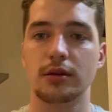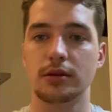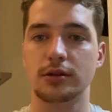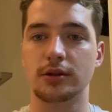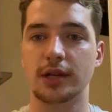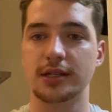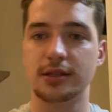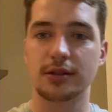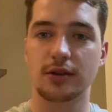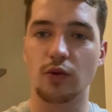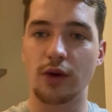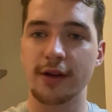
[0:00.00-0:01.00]
So
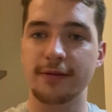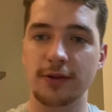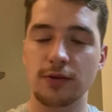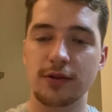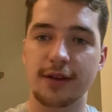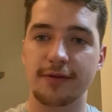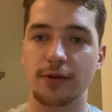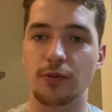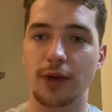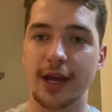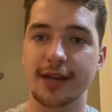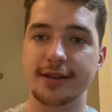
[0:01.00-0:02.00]
there's quite a few different
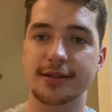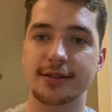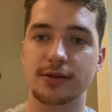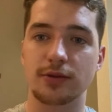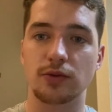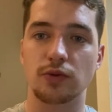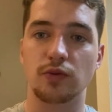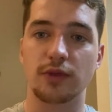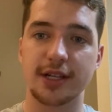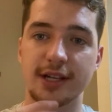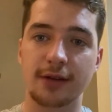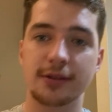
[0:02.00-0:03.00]
ways to
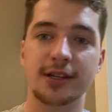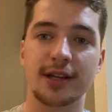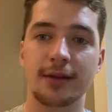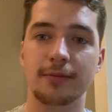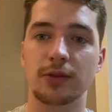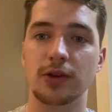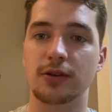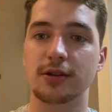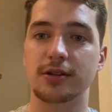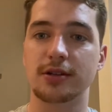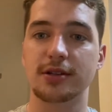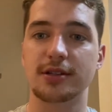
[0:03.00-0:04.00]
reach out to them. You
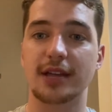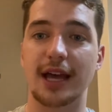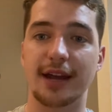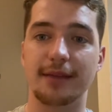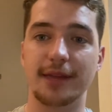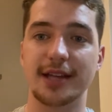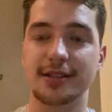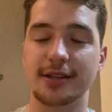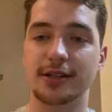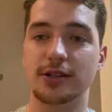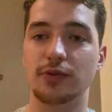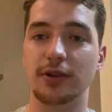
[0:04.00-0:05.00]
can just add a
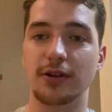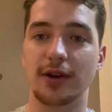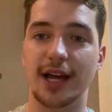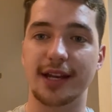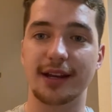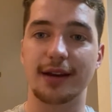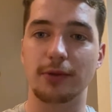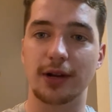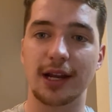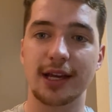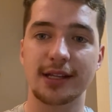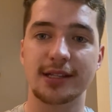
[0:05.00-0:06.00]
message when you're adding them on
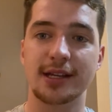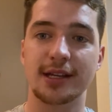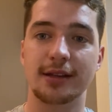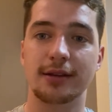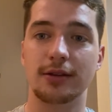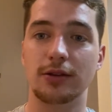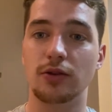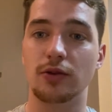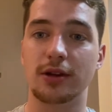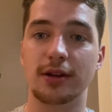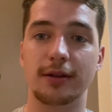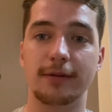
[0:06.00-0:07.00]
LinkedIn. You
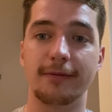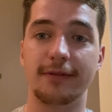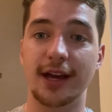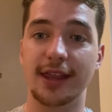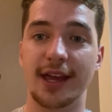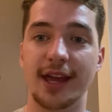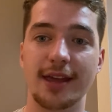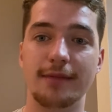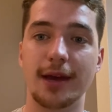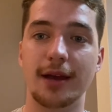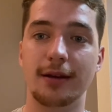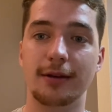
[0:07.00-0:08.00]
can find their
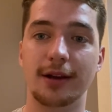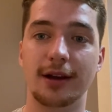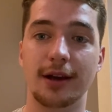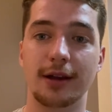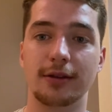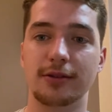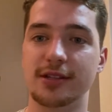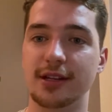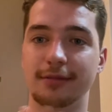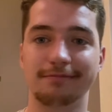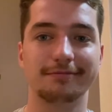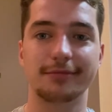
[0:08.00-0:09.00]
email online
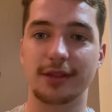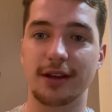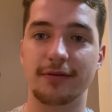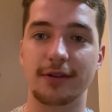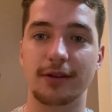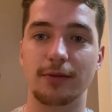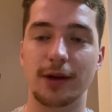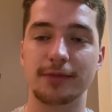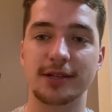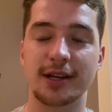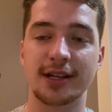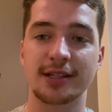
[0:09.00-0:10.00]
using different
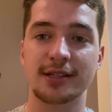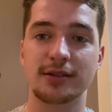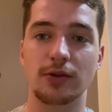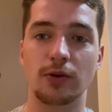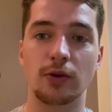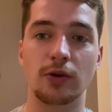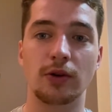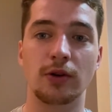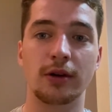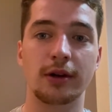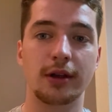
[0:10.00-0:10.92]
websites, or